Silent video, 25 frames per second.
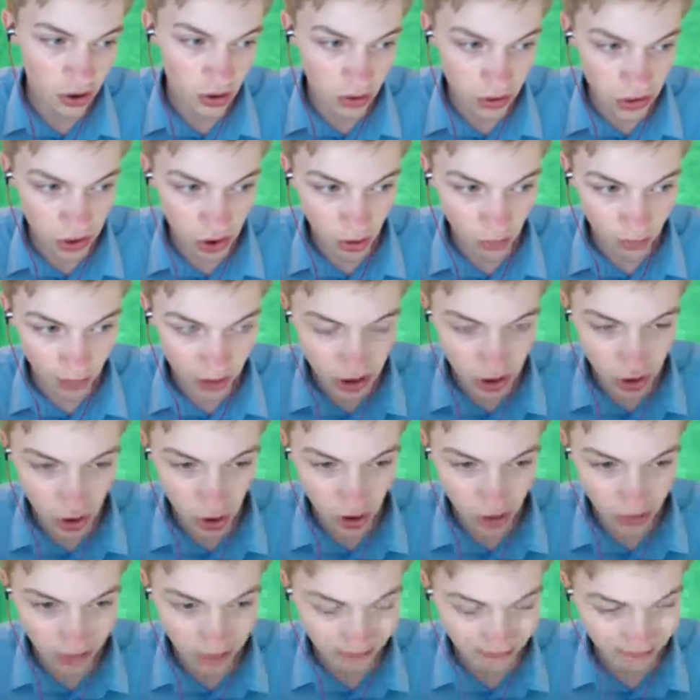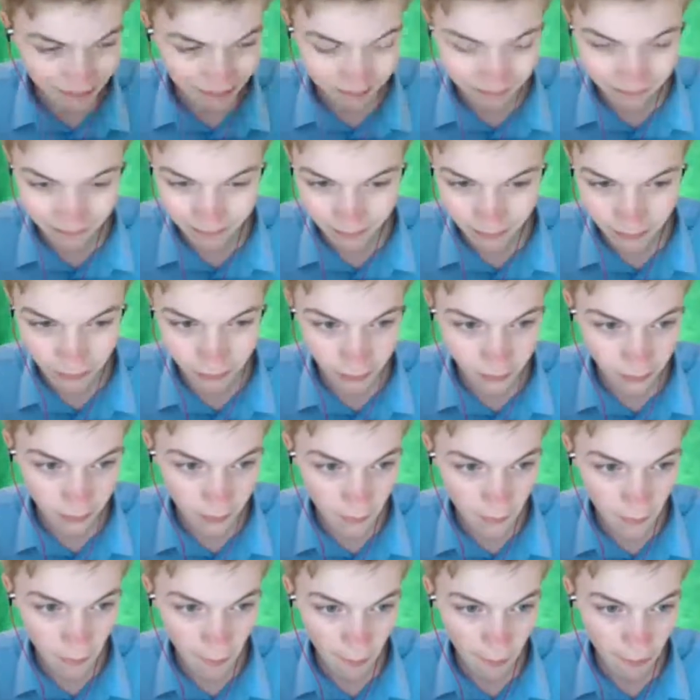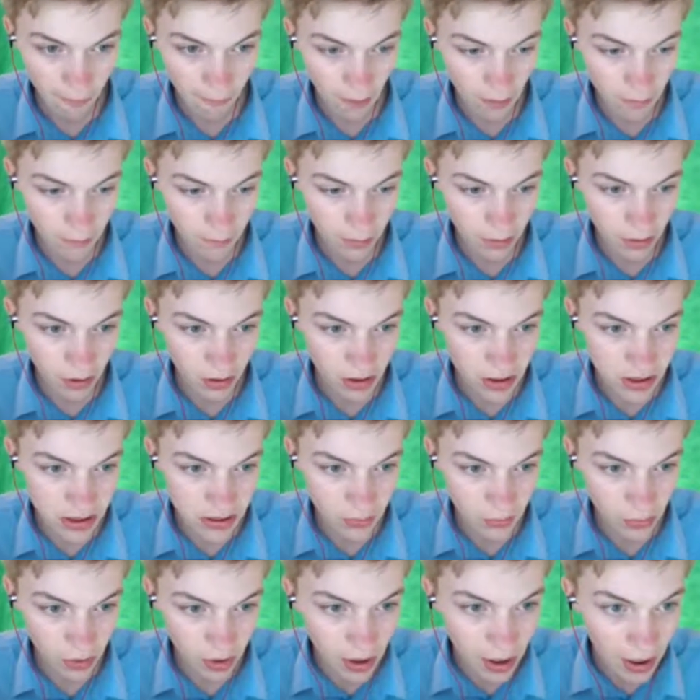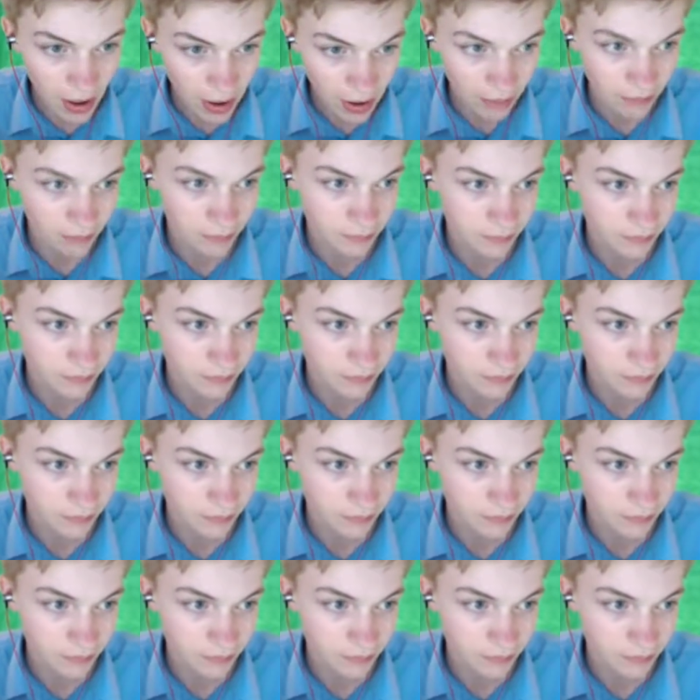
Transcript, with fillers: atomic drill, because we can.